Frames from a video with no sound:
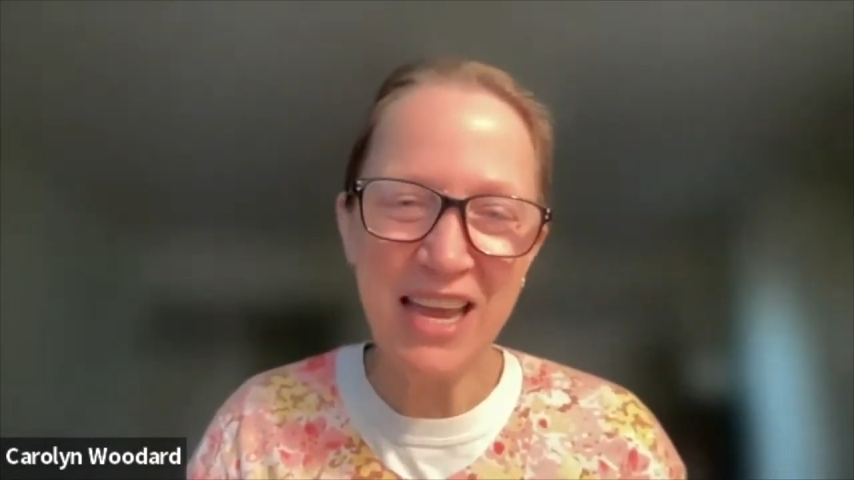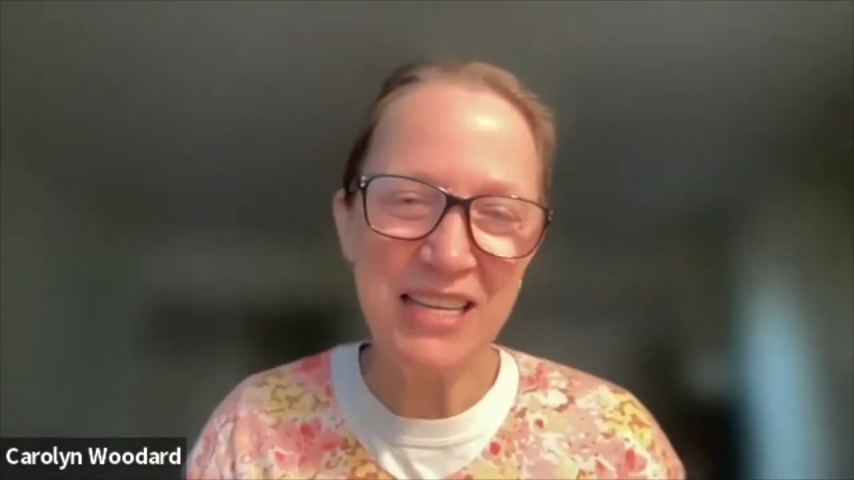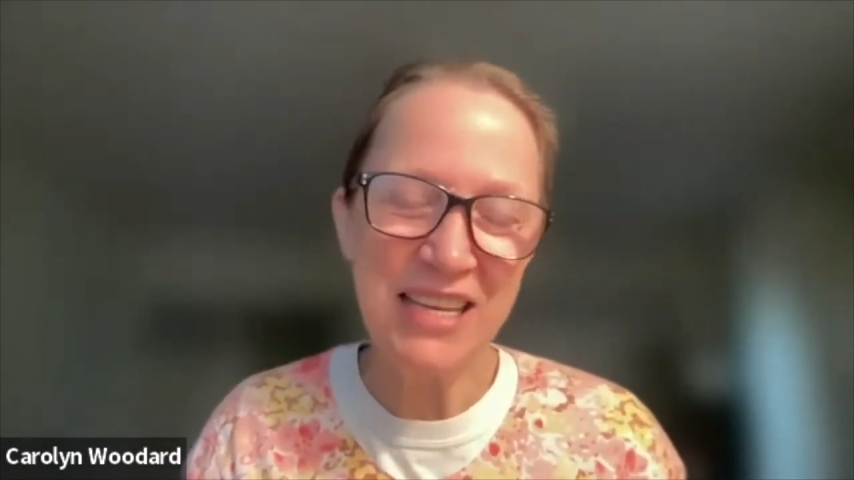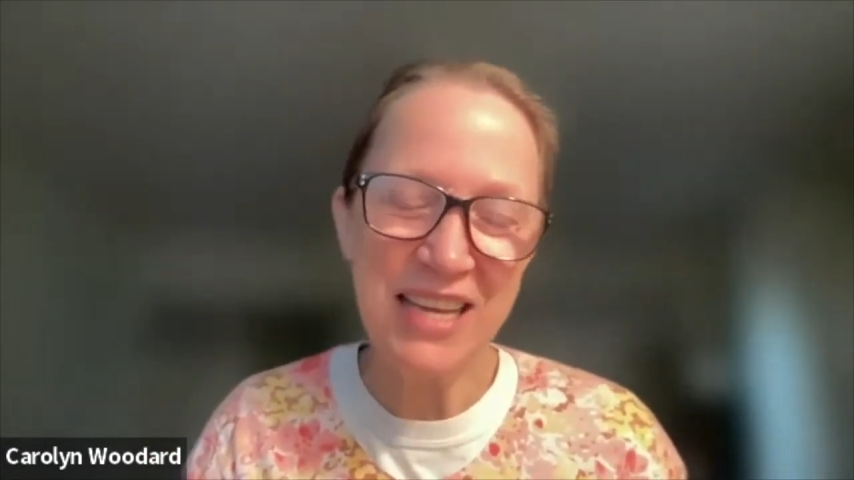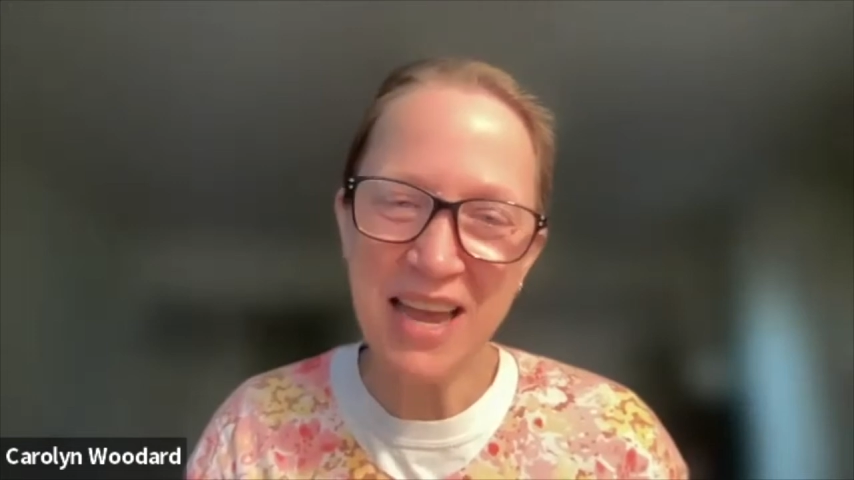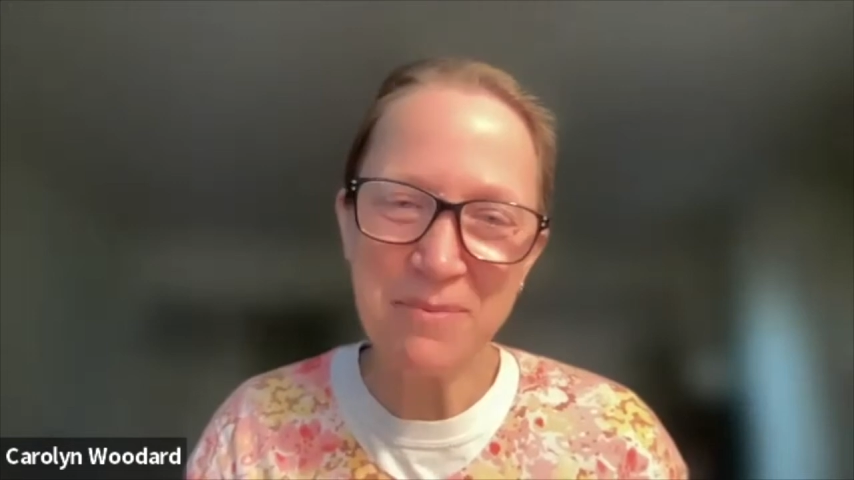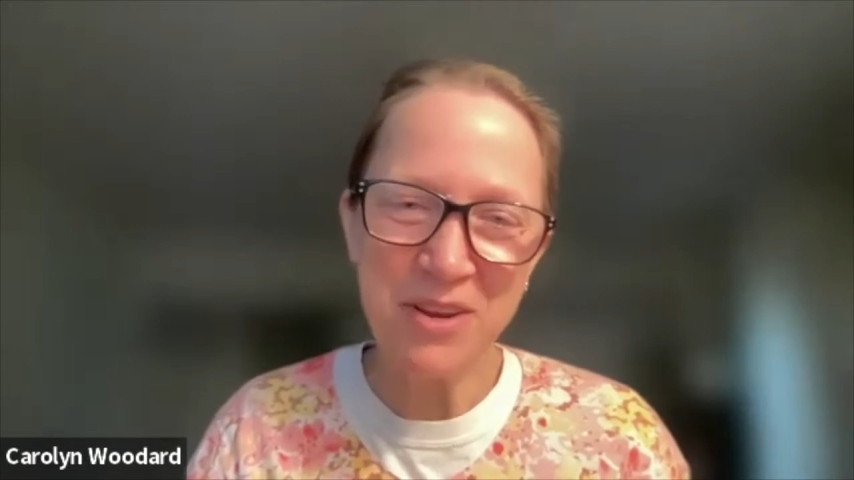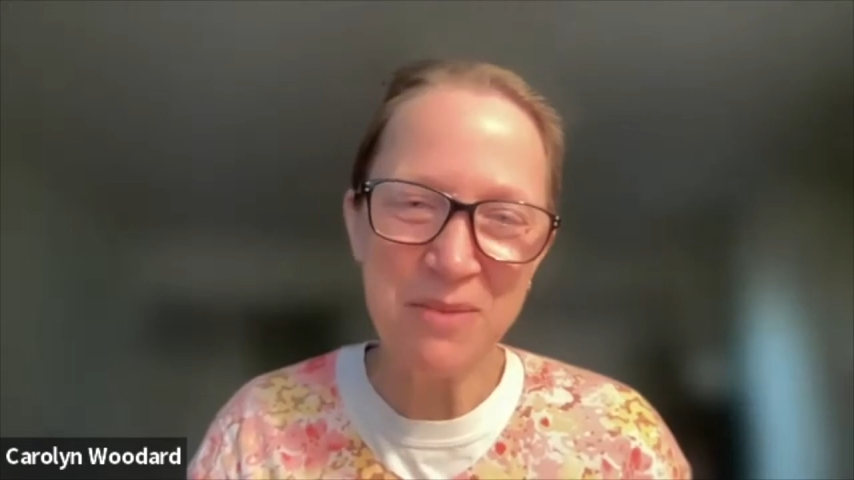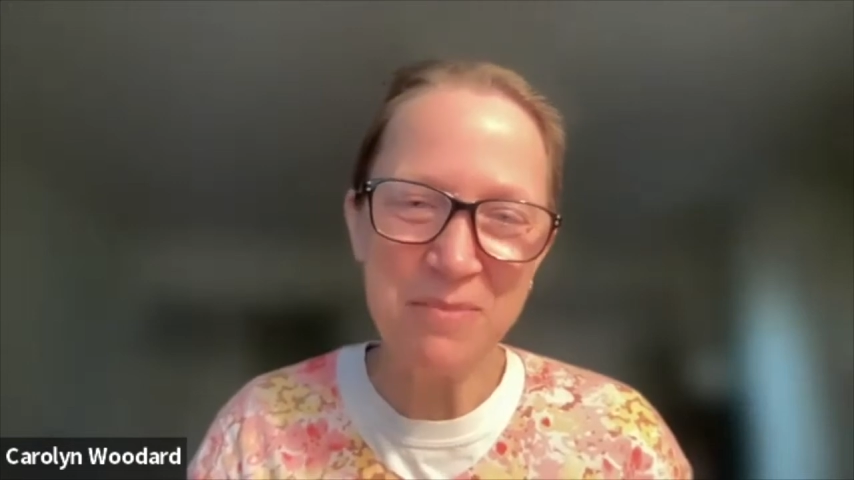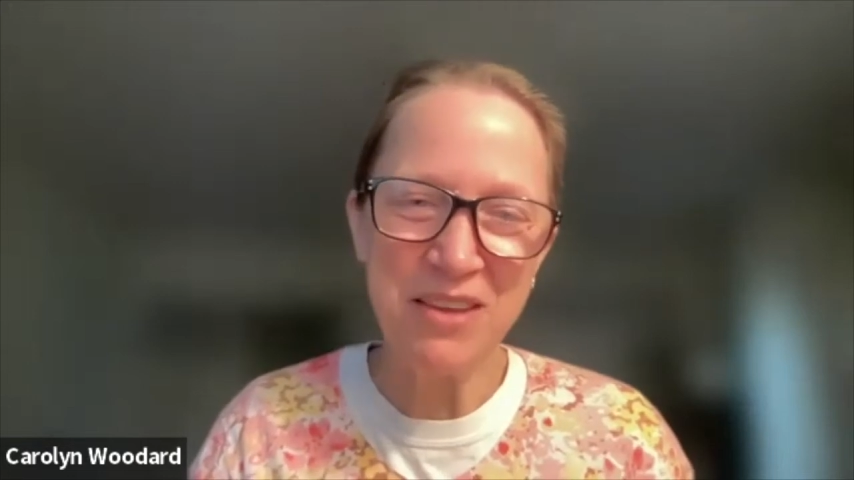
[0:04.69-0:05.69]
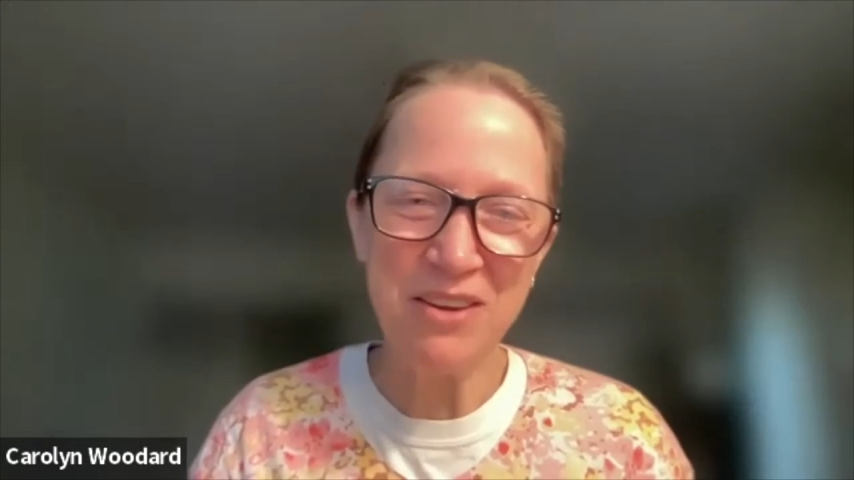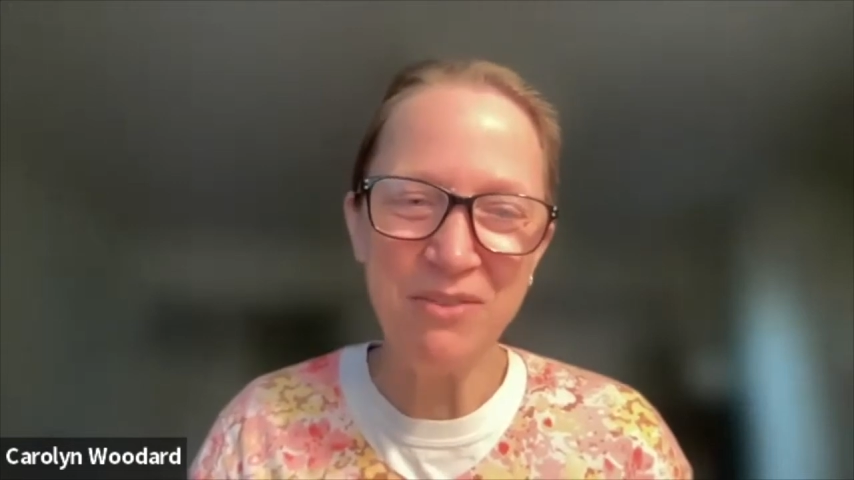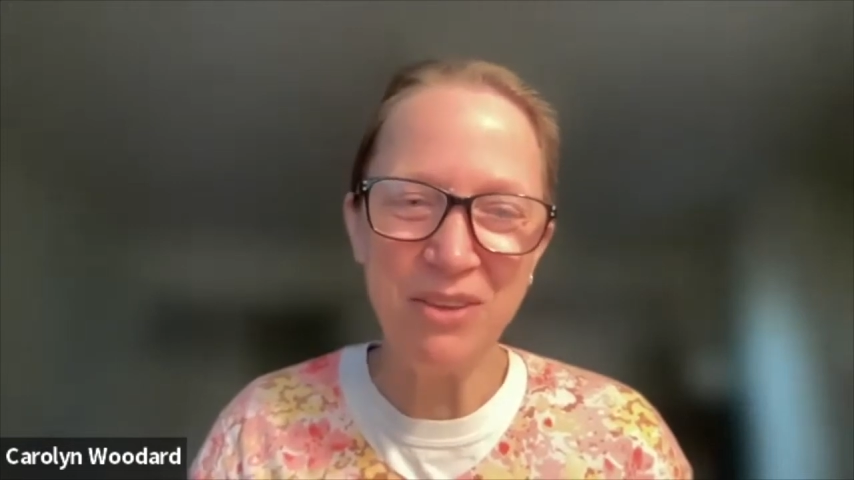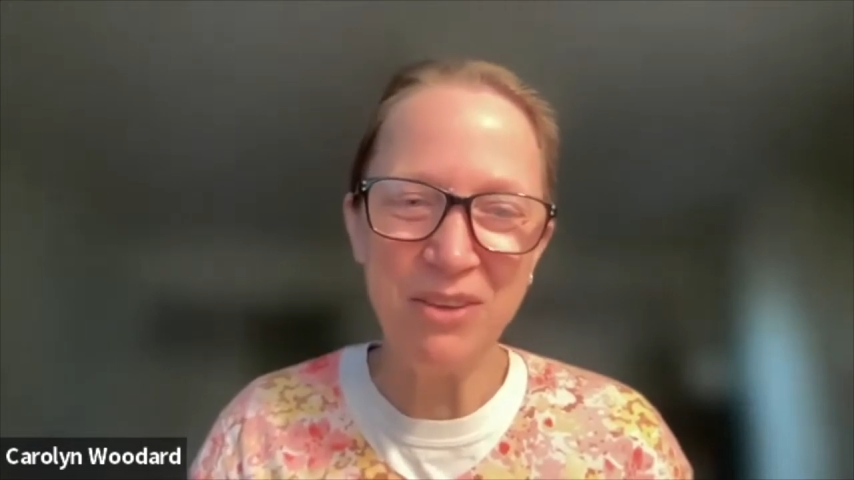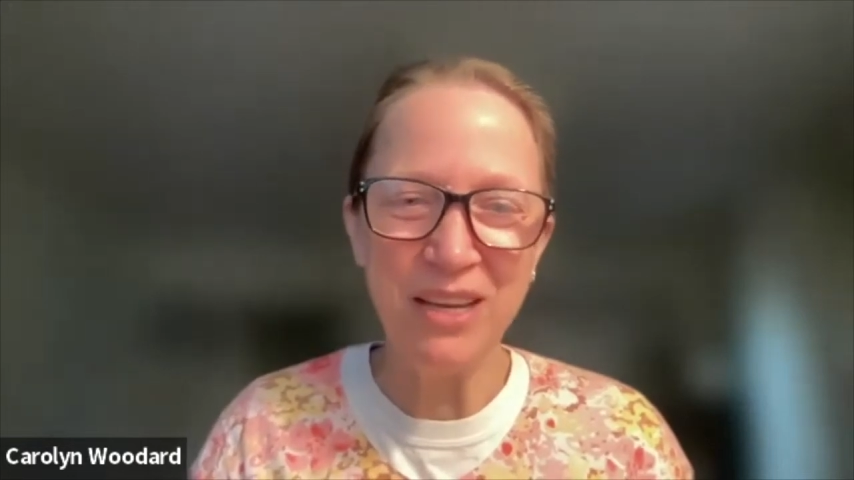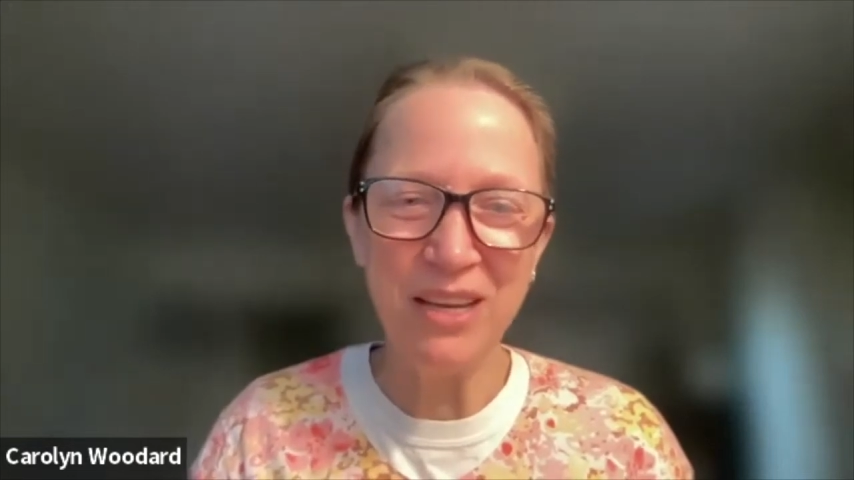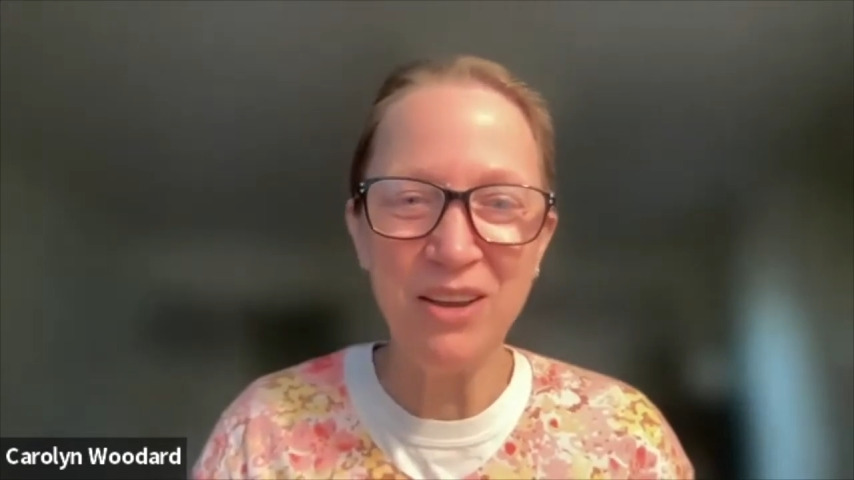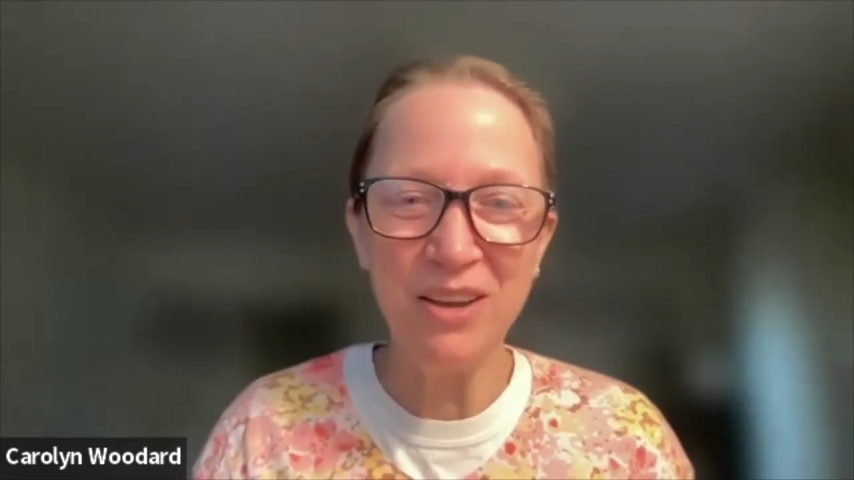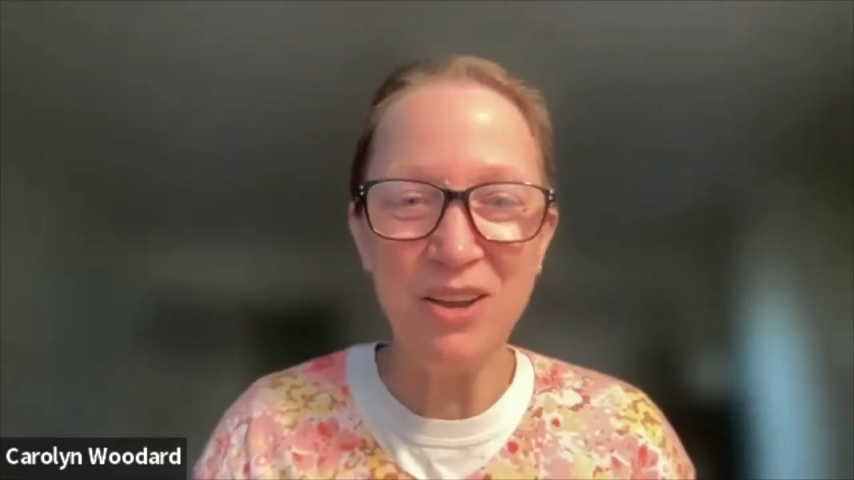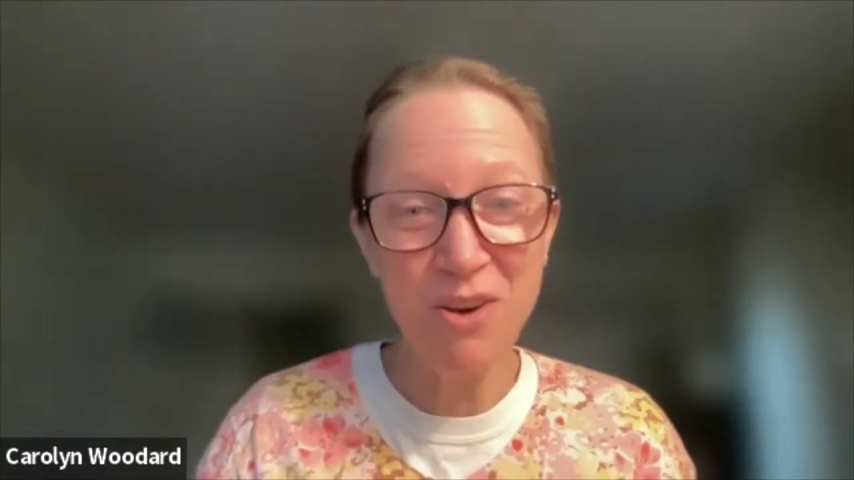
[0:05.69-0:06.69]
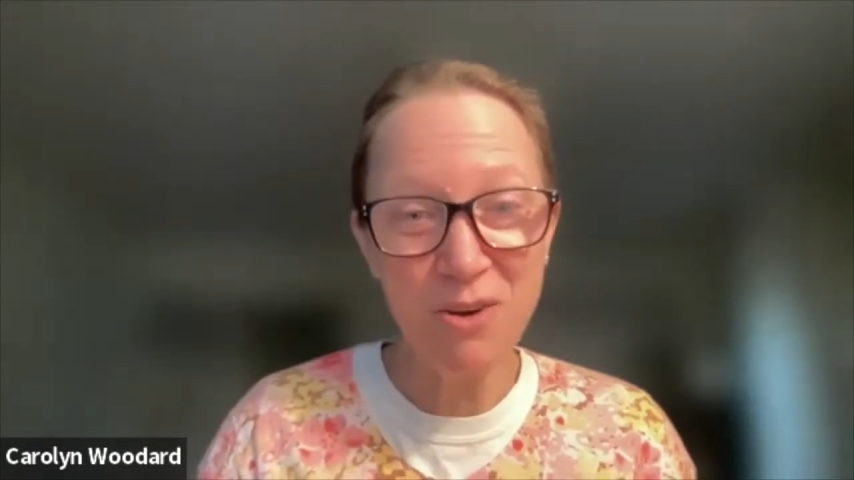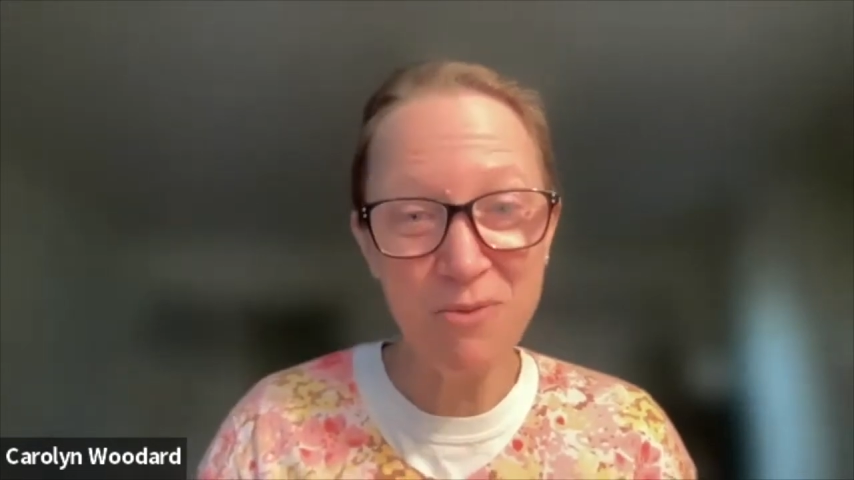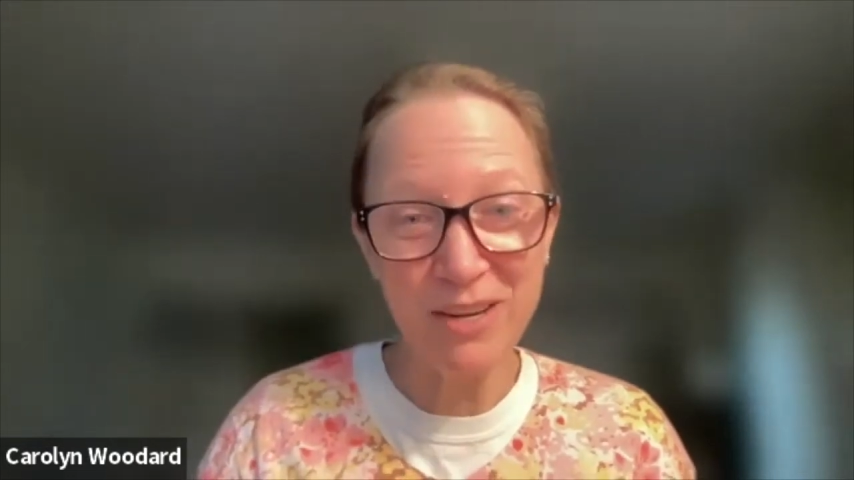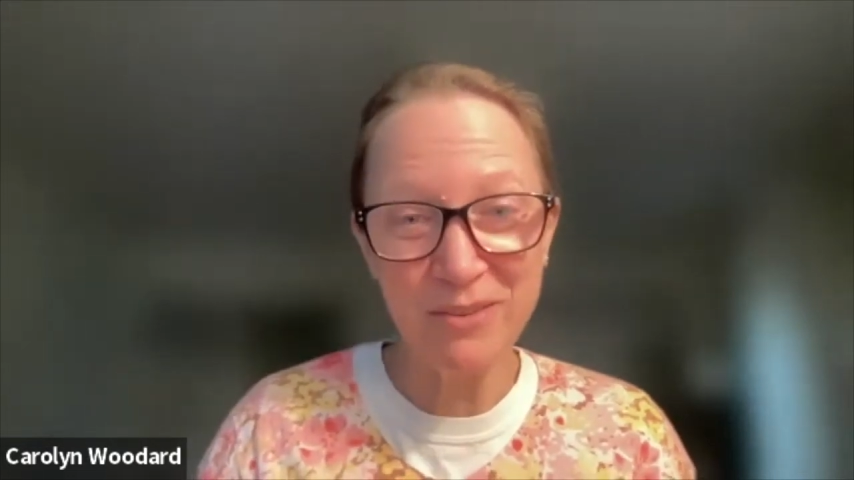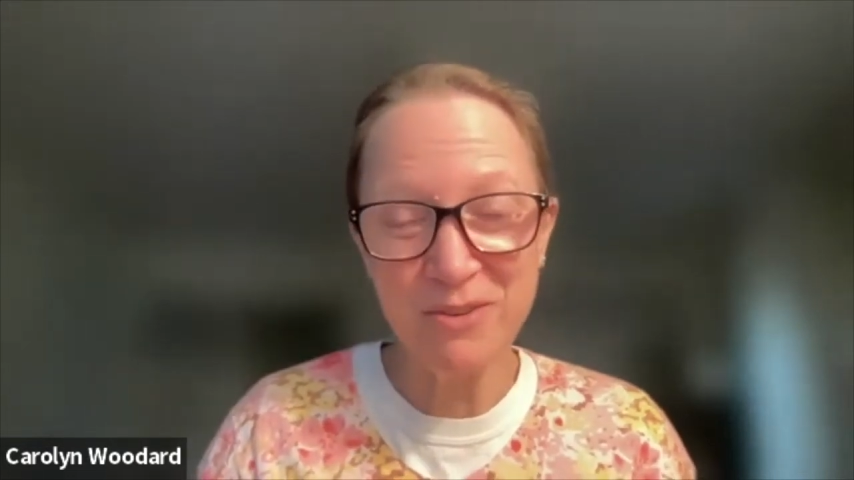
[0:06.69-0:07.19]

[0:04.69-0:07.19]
and today I'm going to be interviewing Norwin,